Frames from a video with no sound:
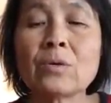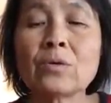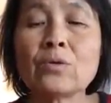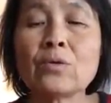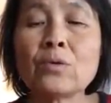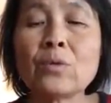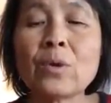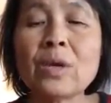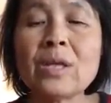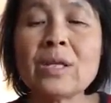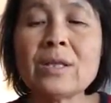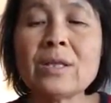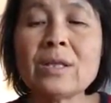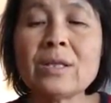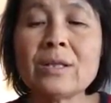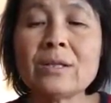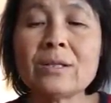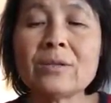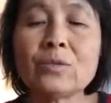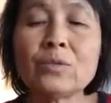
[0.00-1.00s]

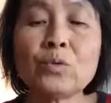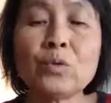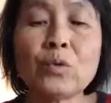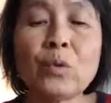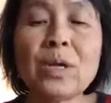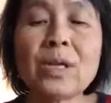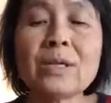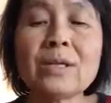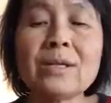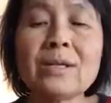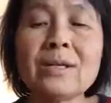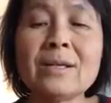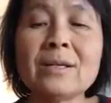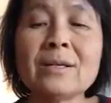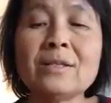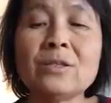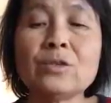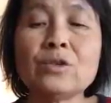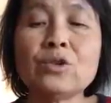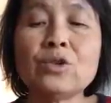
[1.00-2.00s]
trade, trade
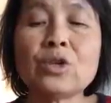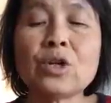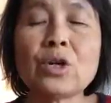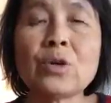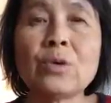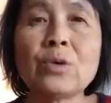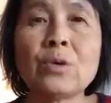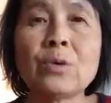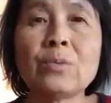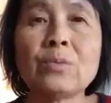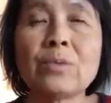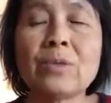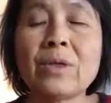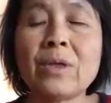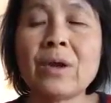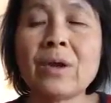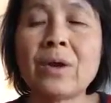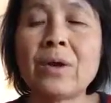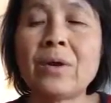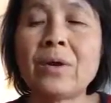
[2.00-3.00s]
his share of
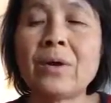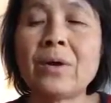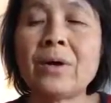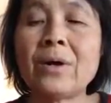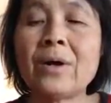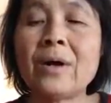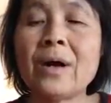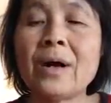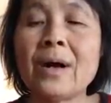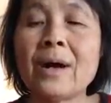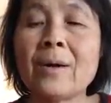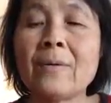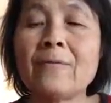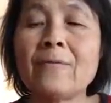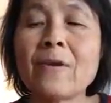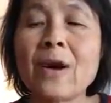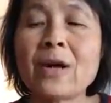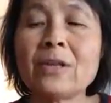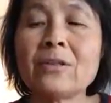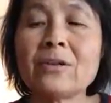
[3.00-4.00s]
their
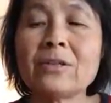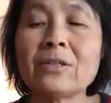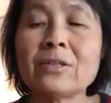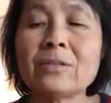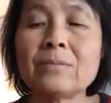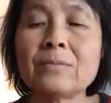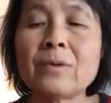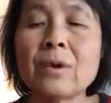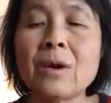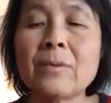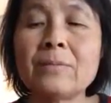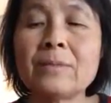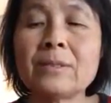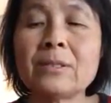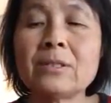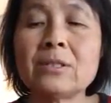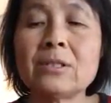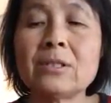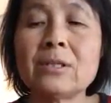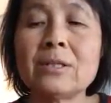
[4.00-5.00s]
father's
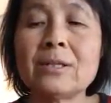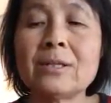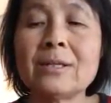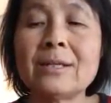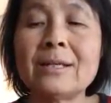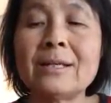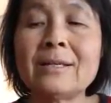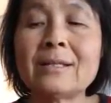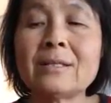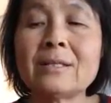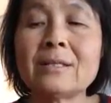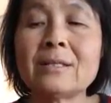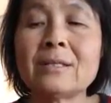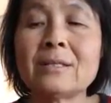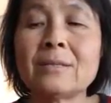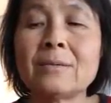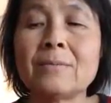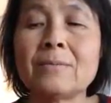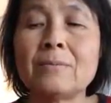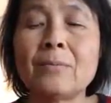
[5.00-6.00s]
property his
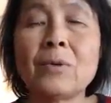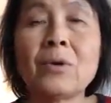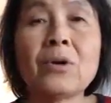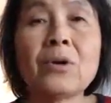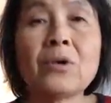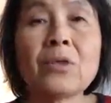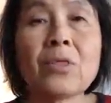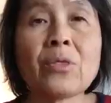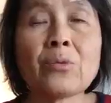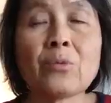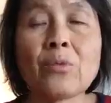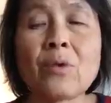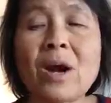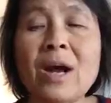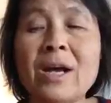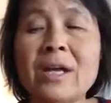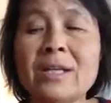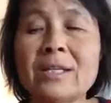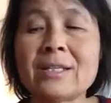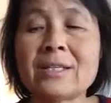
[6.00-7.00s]

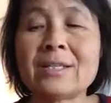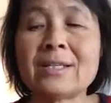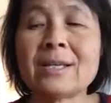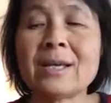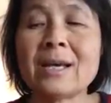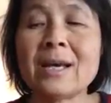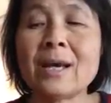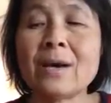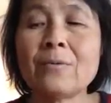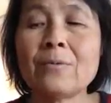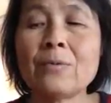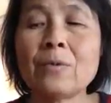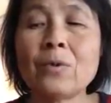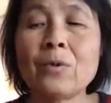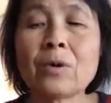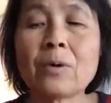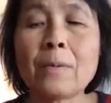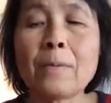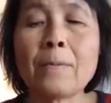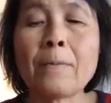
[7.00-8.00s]
birthright
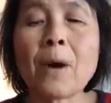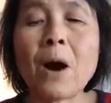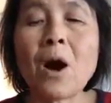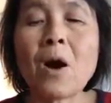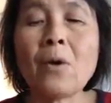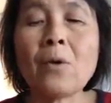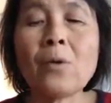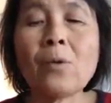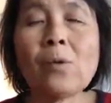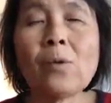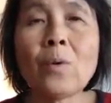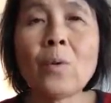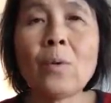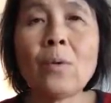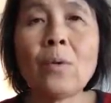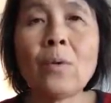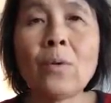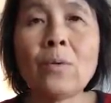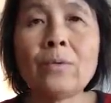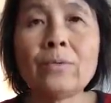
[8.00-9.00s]
for a bowl
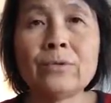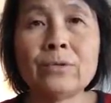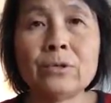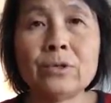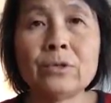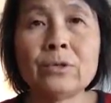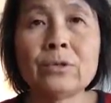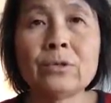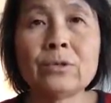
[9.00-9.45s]
of